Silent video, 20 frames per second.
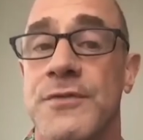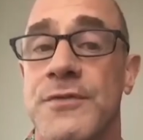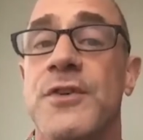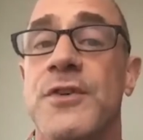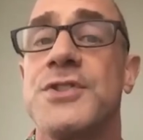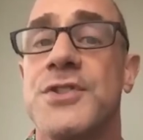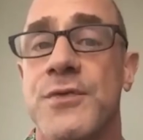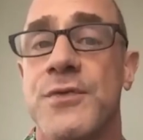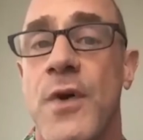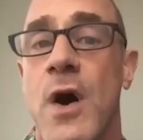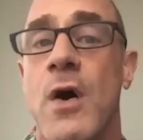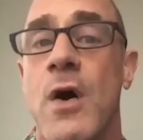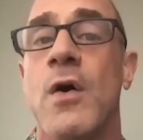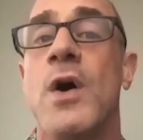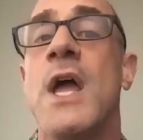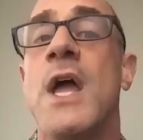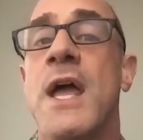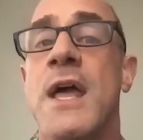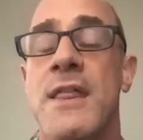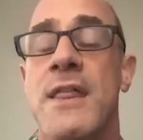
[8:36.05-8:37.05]
First of all,
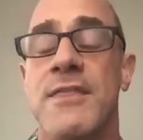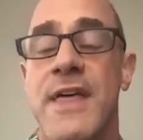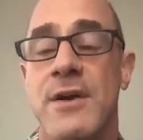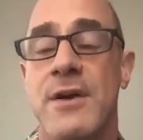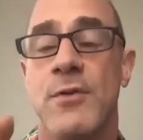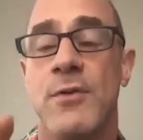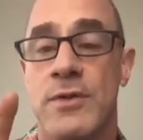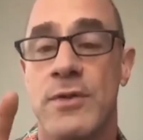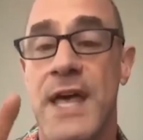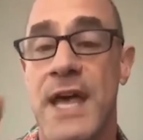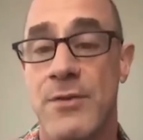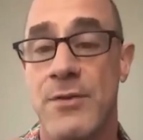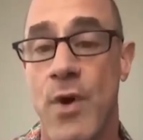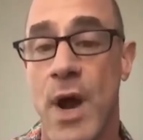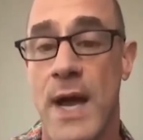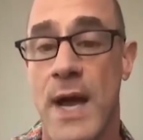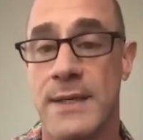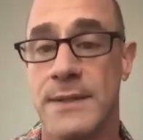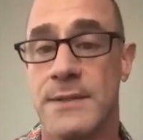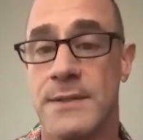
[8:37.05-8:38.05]
they
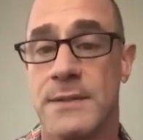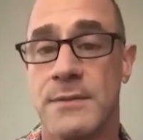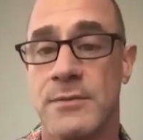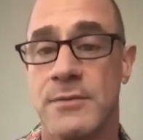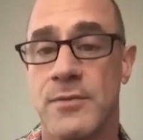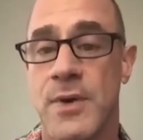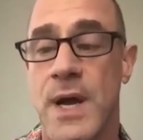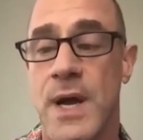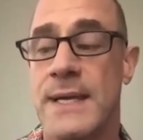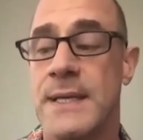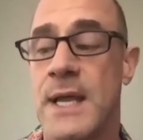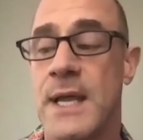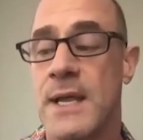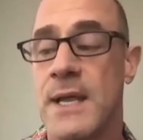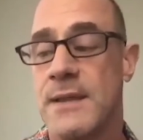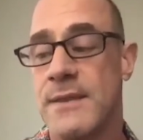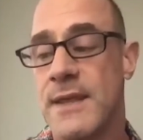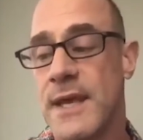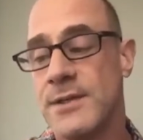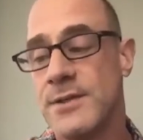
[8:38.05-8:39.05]
write, right?
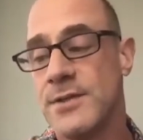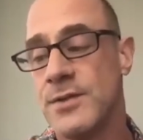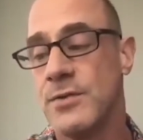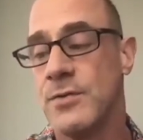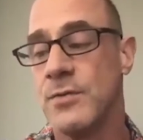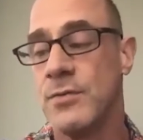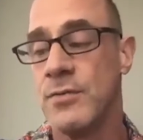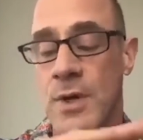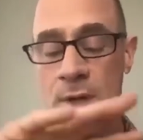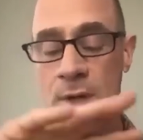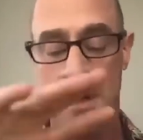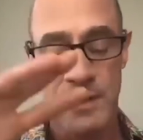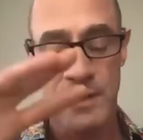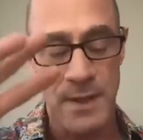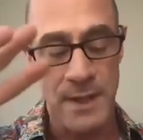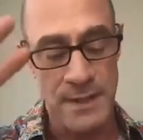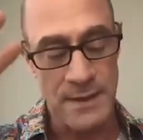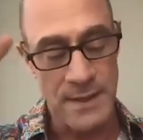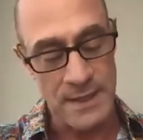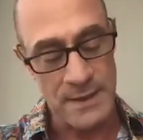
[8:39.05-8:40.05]
They do,
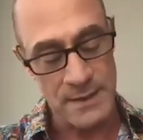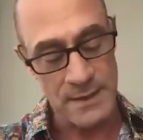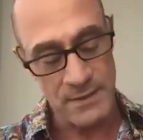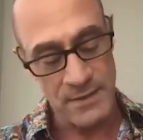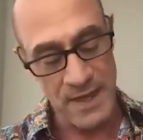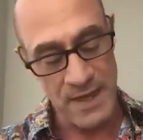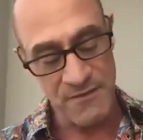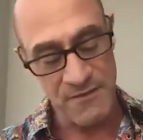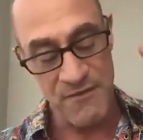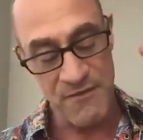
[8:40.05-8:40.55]
they